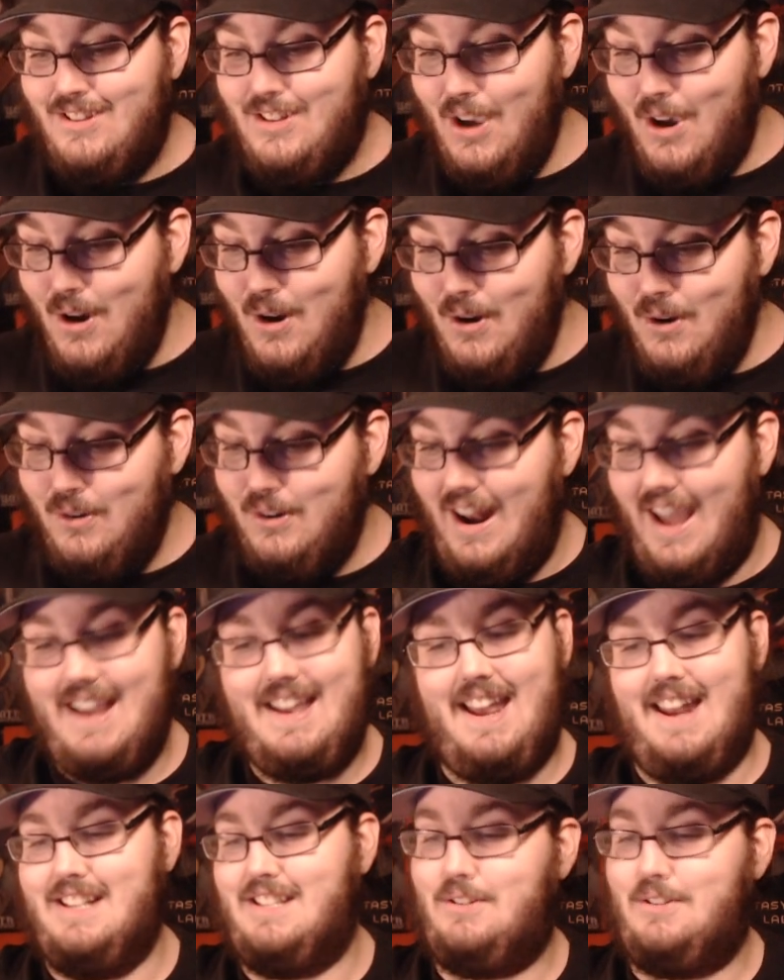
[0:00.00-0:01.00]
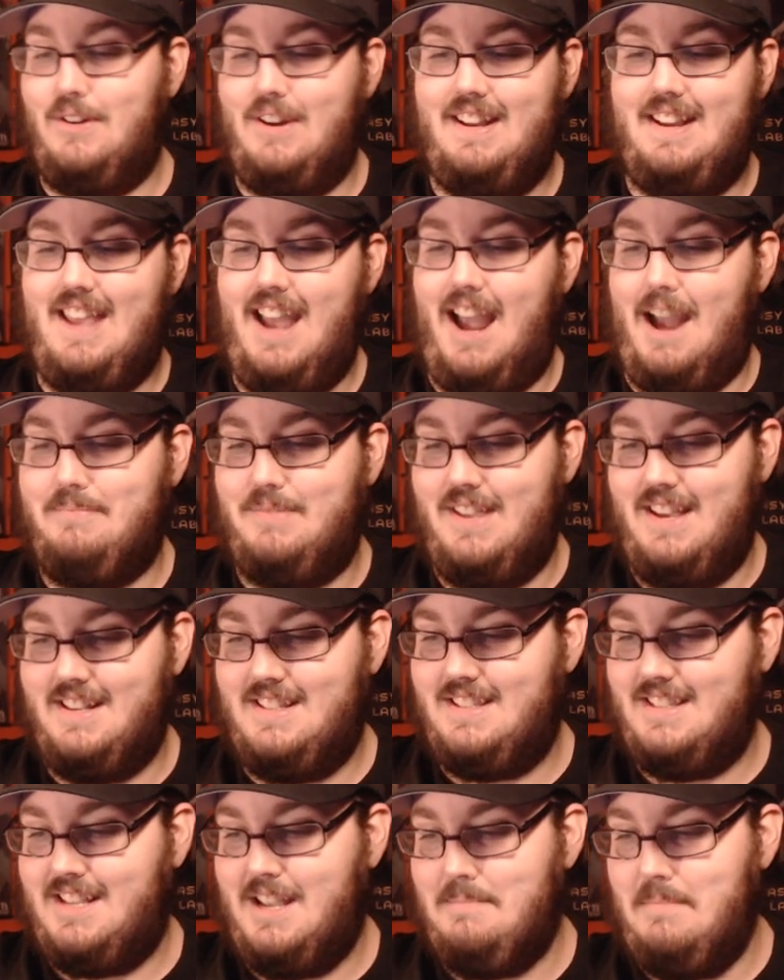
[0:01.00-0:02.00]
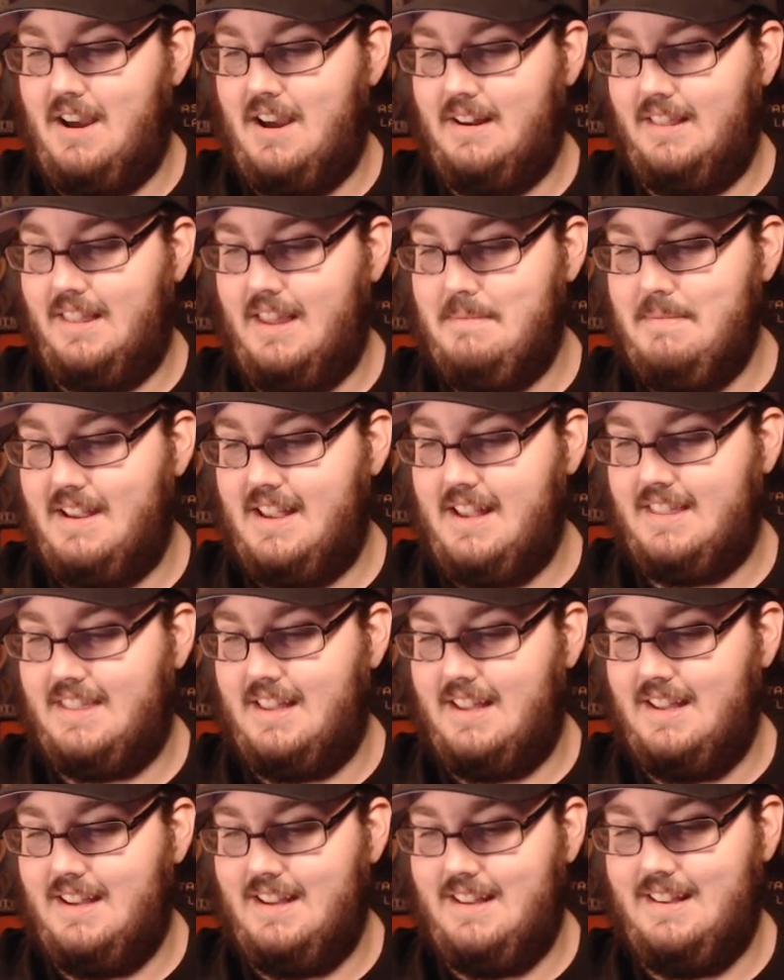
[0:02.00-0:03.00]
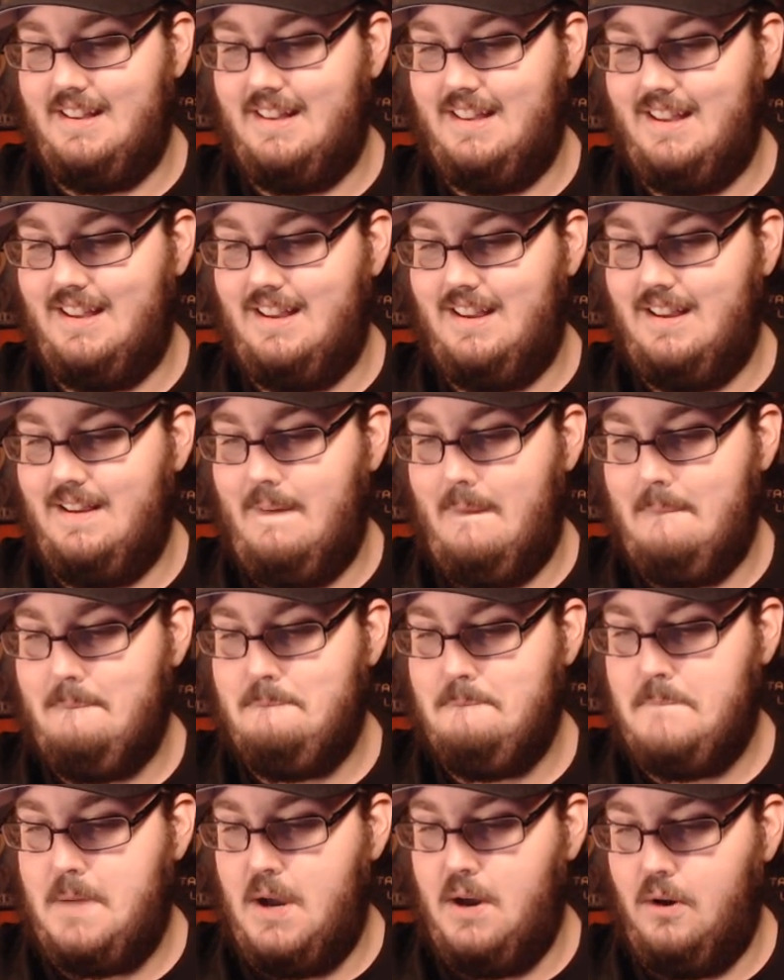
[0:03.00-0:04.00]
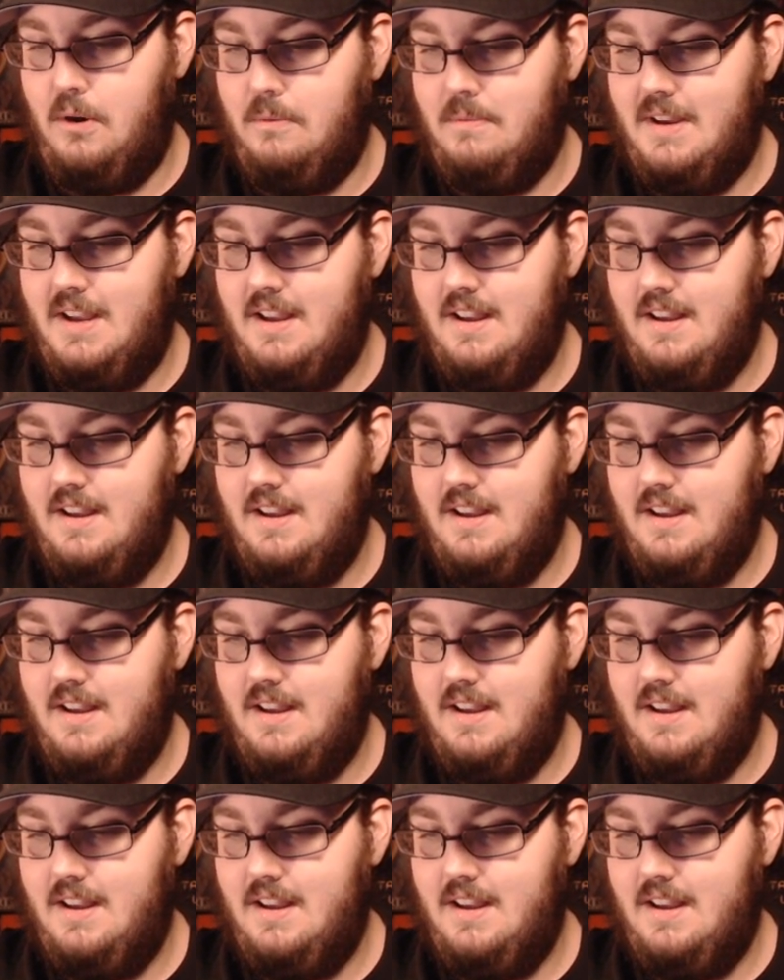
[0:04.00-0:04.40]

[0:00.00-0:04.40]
Dude, I gotta screen cap this. Come on, let me get the... Boom.